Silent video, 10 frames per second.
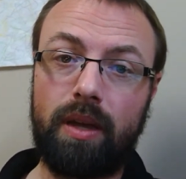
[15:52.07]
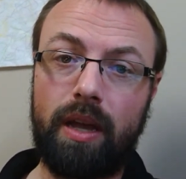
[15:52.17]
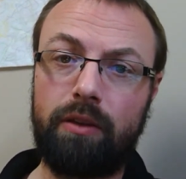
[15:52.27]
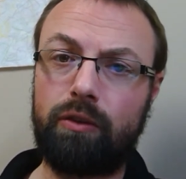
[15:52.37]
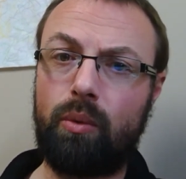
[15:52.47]

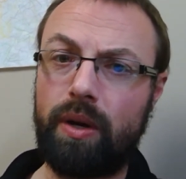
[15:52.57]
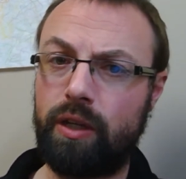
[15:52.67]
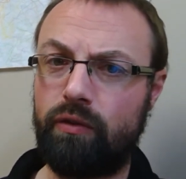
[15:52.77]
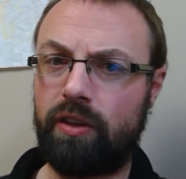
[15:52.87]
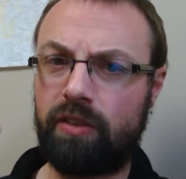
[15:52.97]
And so when
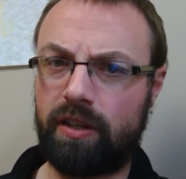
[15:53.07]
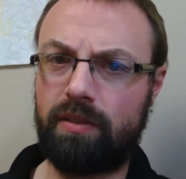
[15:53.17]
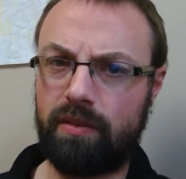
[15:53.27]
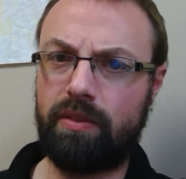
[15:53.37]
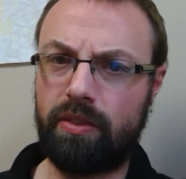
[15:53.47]
you visit
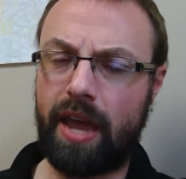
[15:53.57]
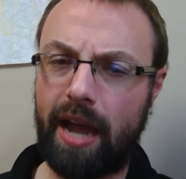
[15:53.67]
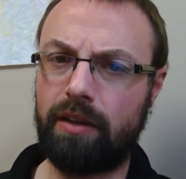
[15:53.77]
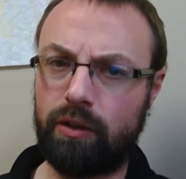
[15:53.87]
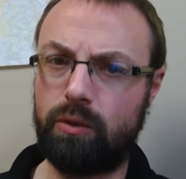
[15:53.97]

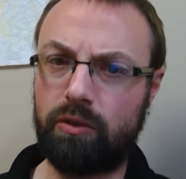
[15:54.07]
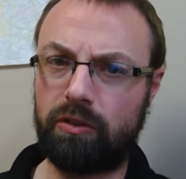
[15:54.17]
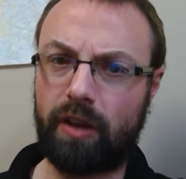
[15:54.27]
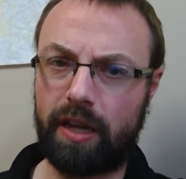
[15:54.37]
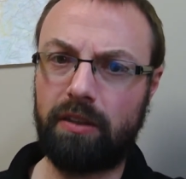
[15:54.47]
that news
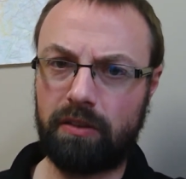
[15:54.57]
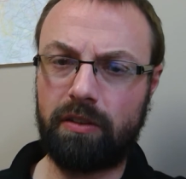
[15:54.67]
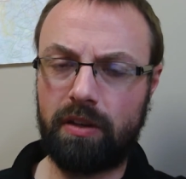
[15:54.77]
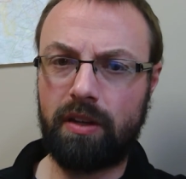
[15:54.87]
site